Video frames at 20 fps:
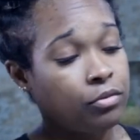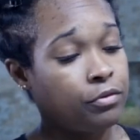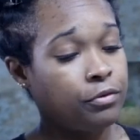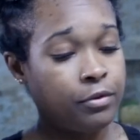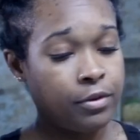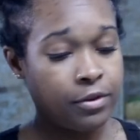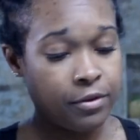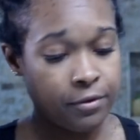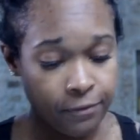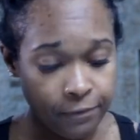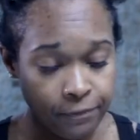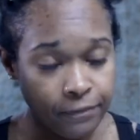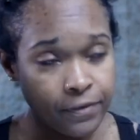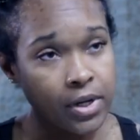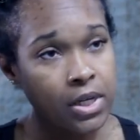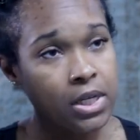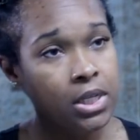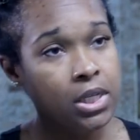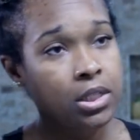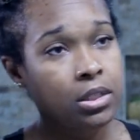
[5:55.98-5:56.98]
for the
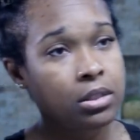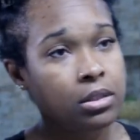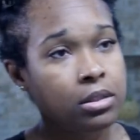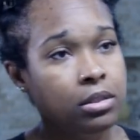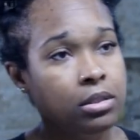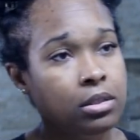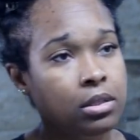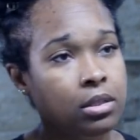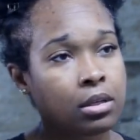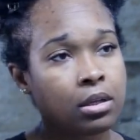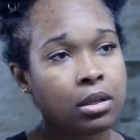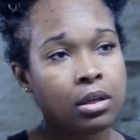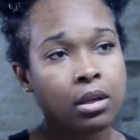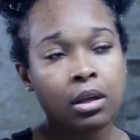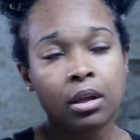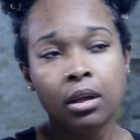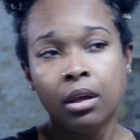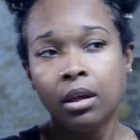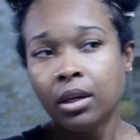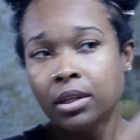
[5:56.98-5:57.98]
front
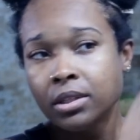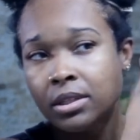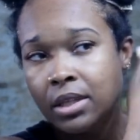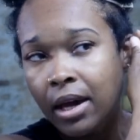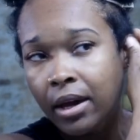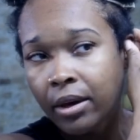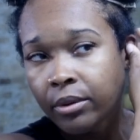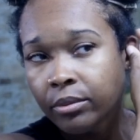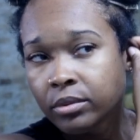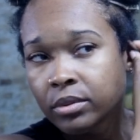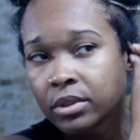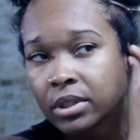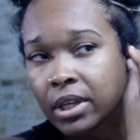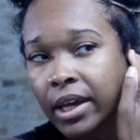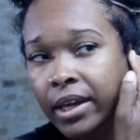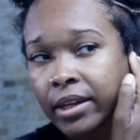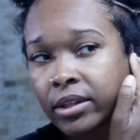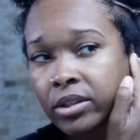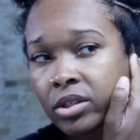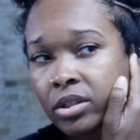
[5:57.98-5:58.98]
is I will
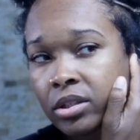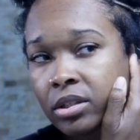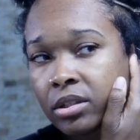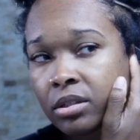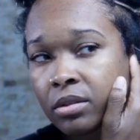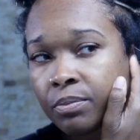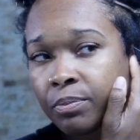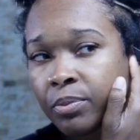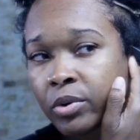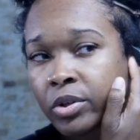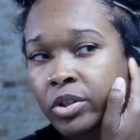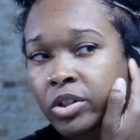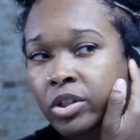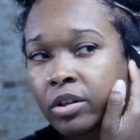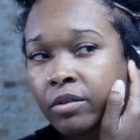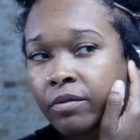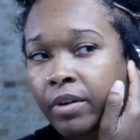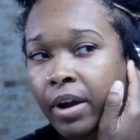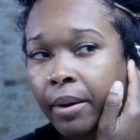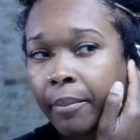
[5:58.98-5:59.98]
take just this
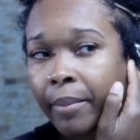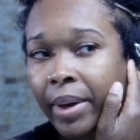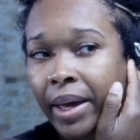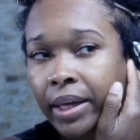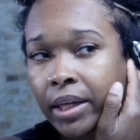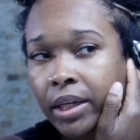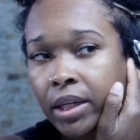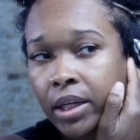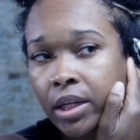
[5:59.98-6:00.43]
portion around my